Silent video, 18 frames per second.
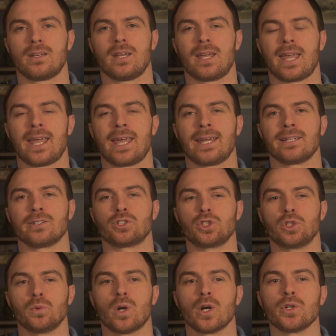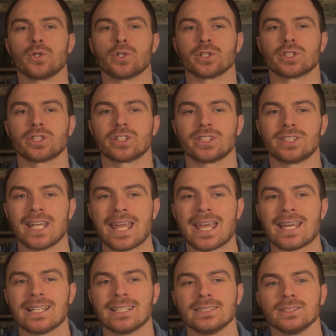and to
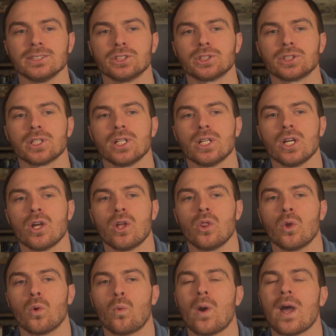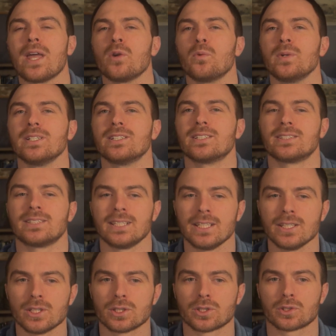understand the way we see
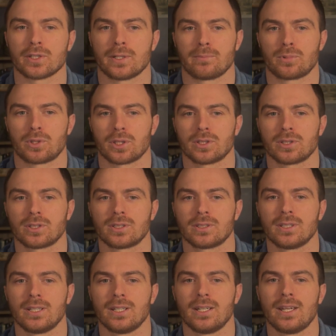the scriptures